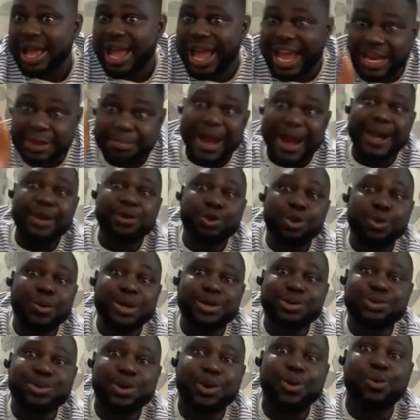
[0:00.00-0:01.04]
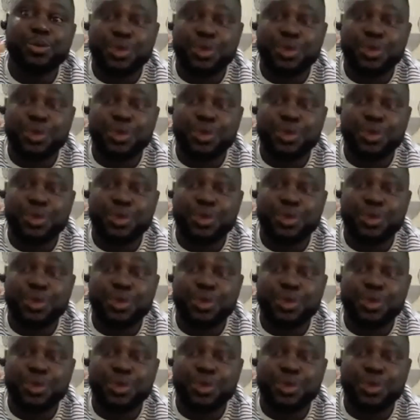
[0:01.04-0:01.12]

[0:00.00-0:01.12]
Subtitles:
And by doing so,